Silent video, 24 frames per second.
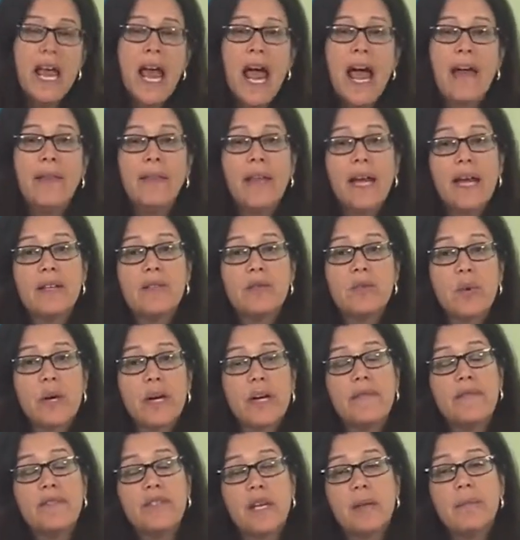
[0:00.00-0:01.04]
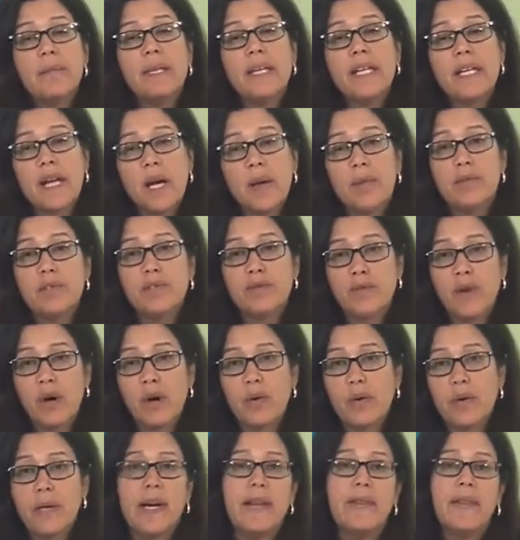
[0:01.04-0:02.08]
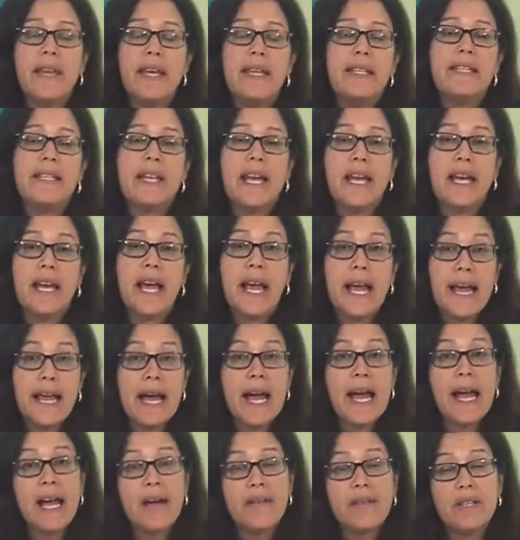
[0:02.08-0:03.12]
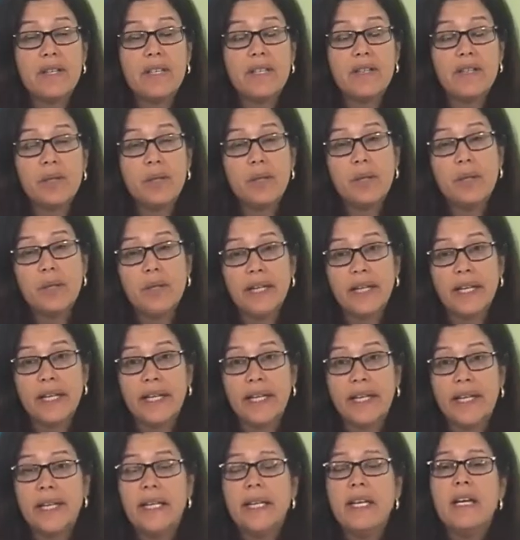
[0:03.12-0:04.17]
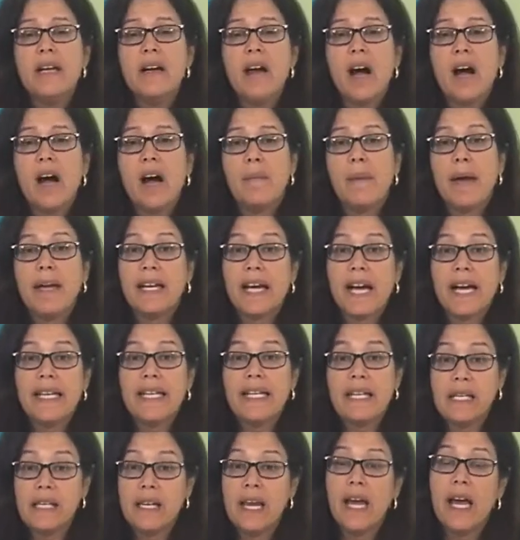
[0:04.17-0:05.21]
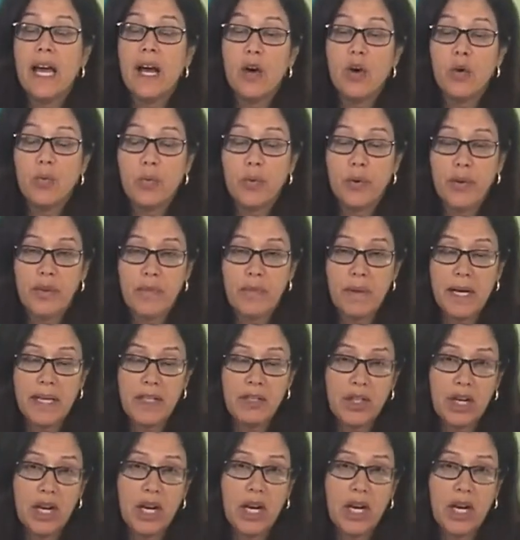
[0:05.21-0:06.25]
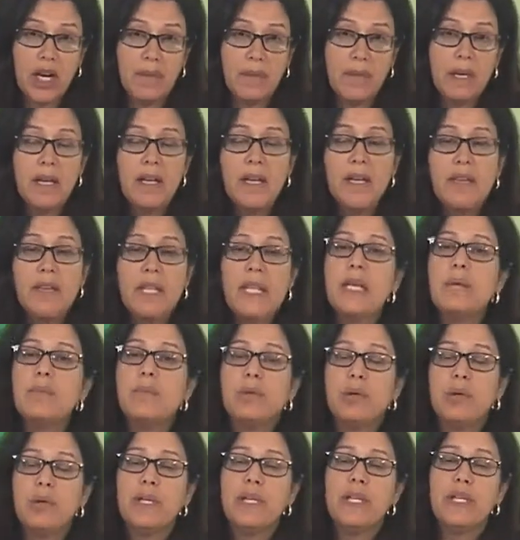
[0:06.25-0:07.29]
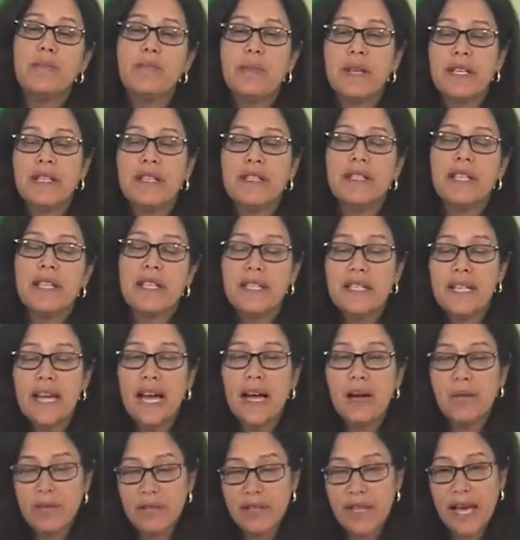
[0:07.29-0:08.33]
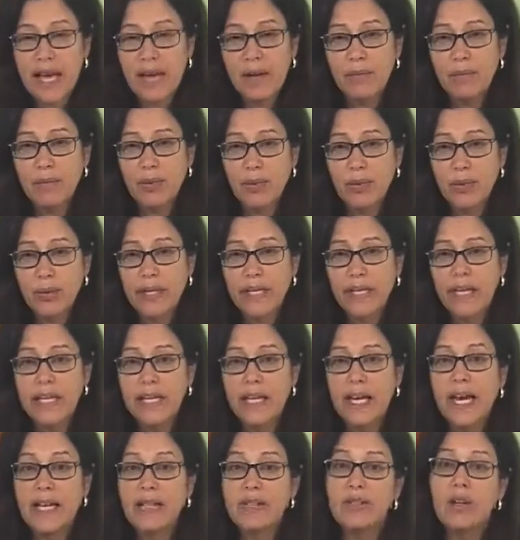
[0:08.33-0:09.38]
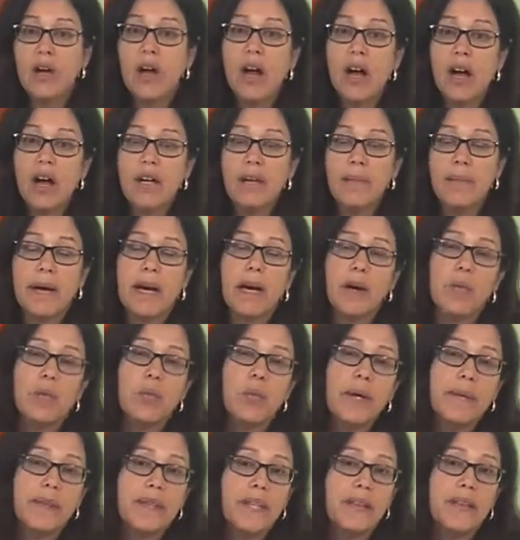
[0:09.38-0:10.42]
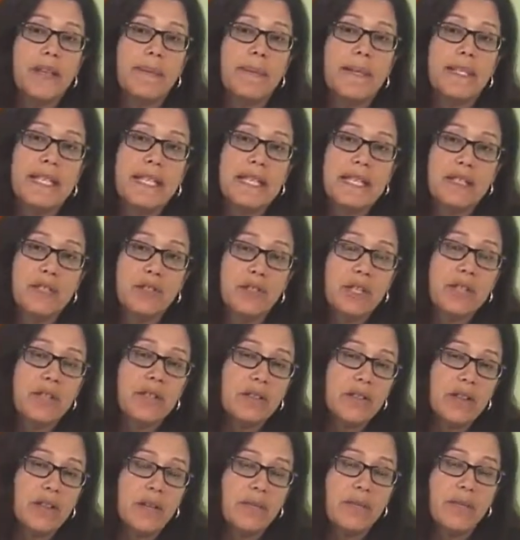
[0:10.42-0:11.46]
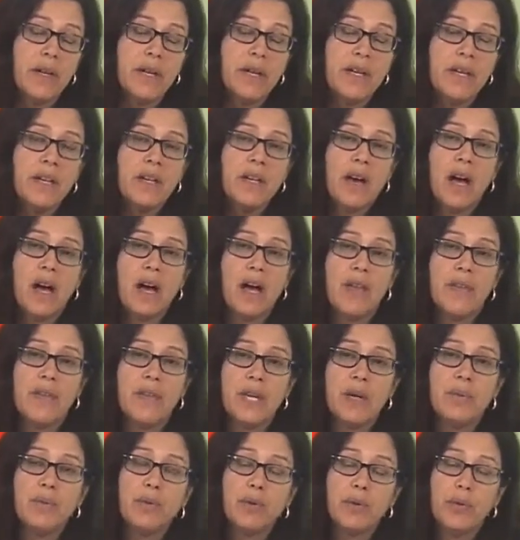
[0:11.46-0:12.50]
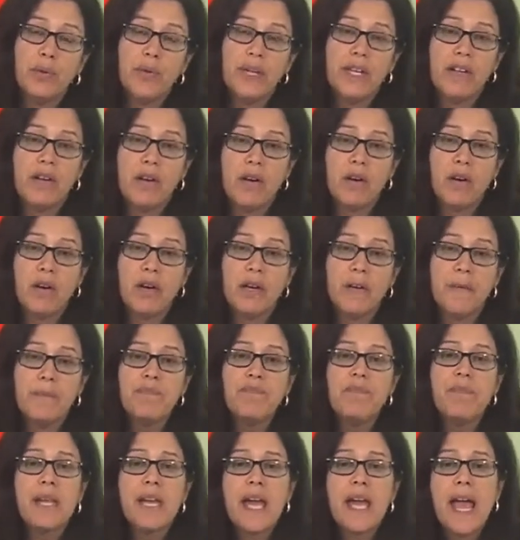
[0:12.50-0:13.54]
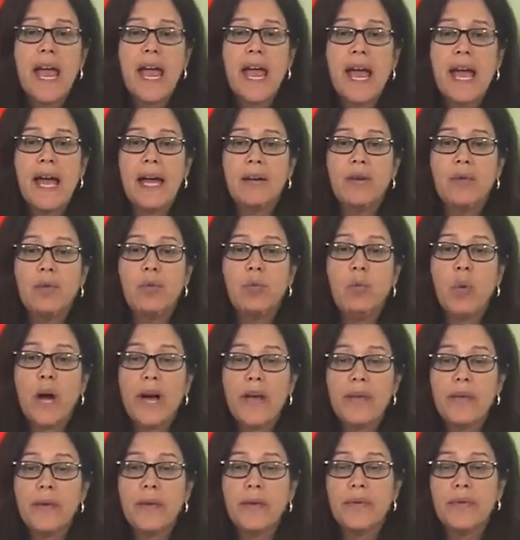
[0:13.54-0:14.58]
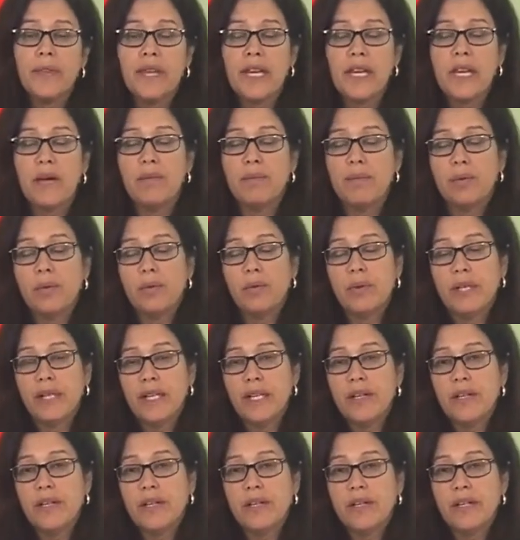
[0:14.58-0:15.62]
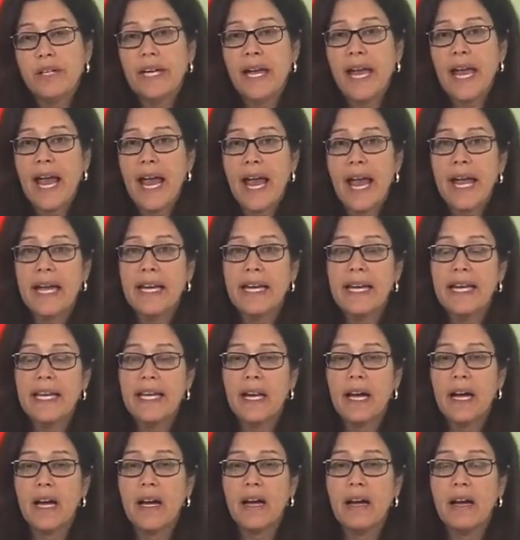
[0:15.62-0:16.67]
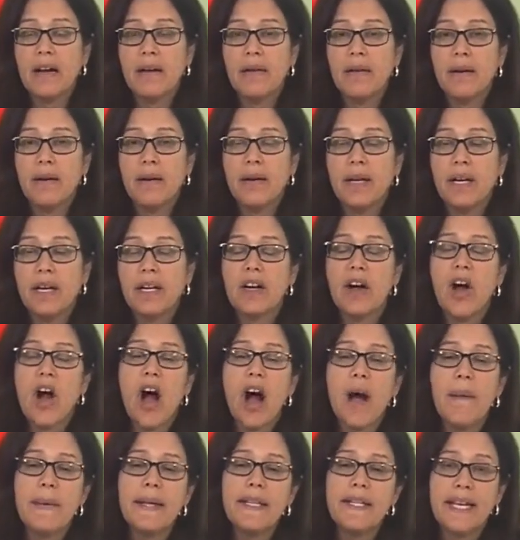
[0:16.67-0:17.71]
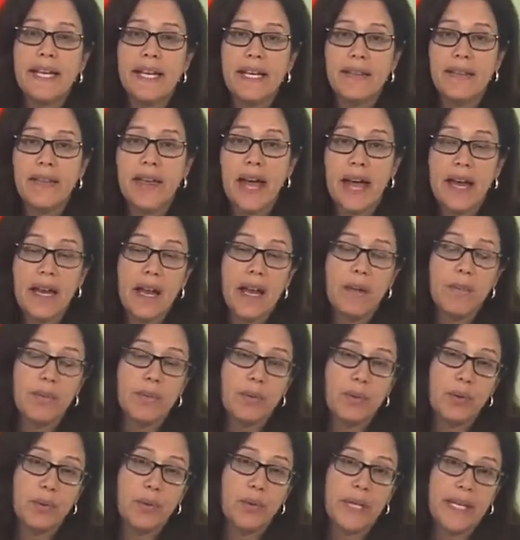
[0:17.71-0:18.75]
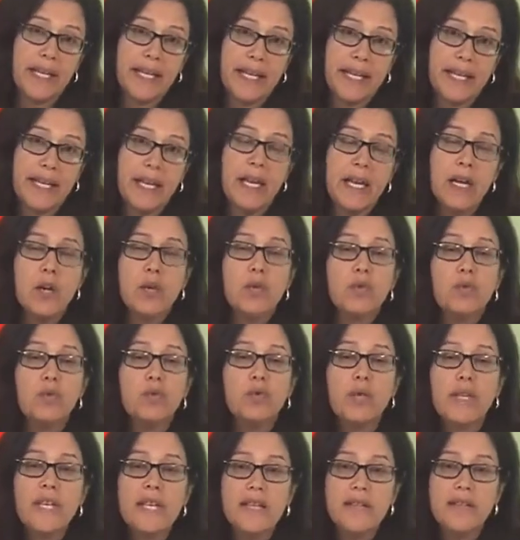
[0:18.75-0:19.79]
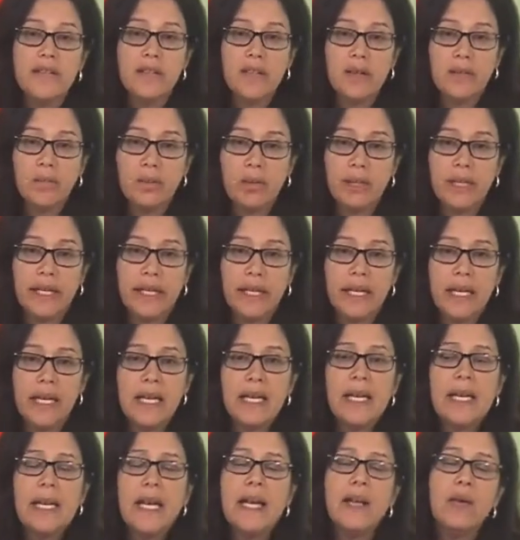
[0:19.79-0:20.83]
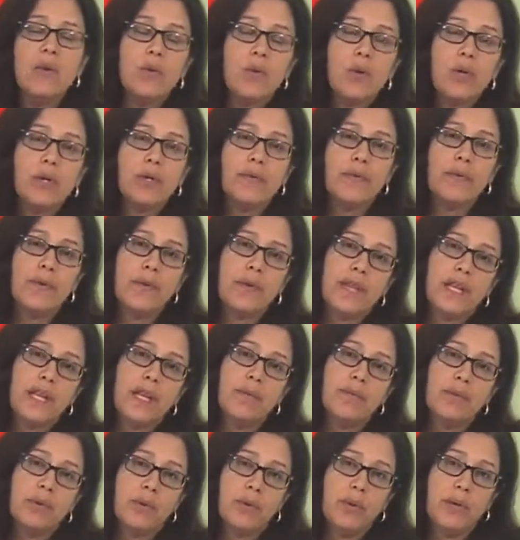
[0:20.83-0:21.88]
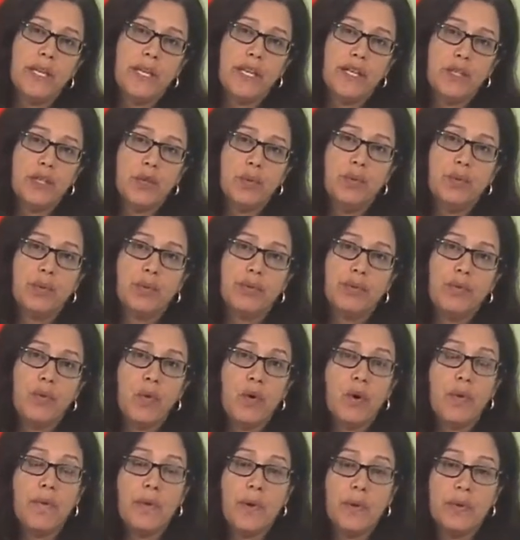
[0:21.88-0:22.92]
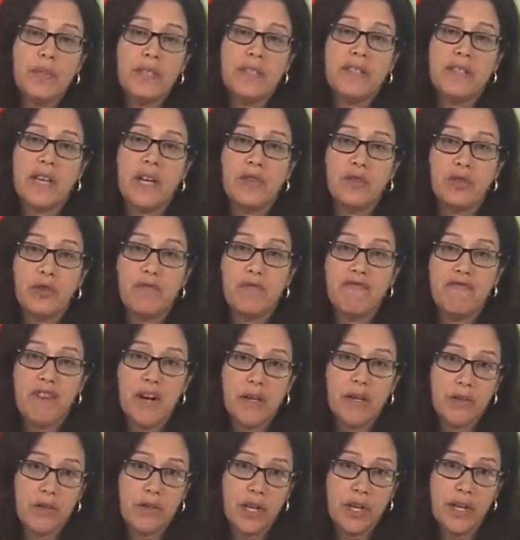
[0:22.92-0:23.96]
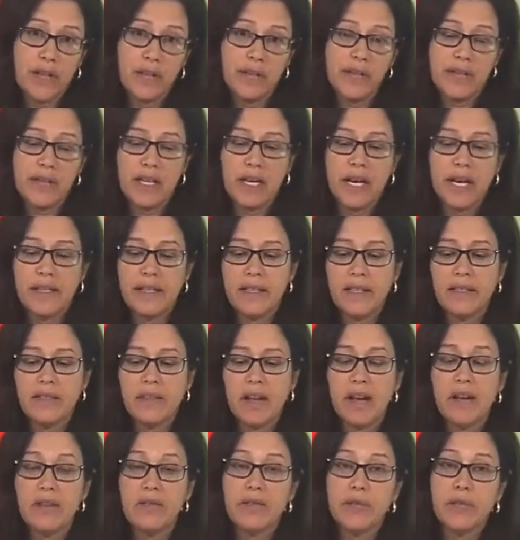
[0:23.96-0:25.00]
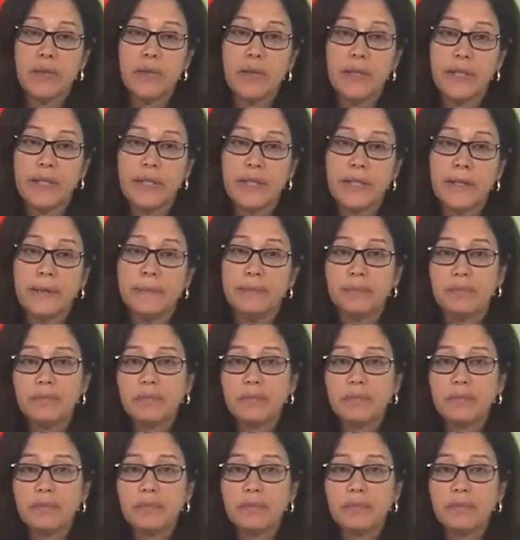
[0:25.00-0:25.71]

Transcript: And that's where if somebody comes forward and they say, hey, I have a disability and I need help with my job, the employer must sit down with that employee and talk about what the limitations of the employee are and whether the employer can accommodate that employee reasonably in order for the employee to perform those essential functions that I discussed earlier.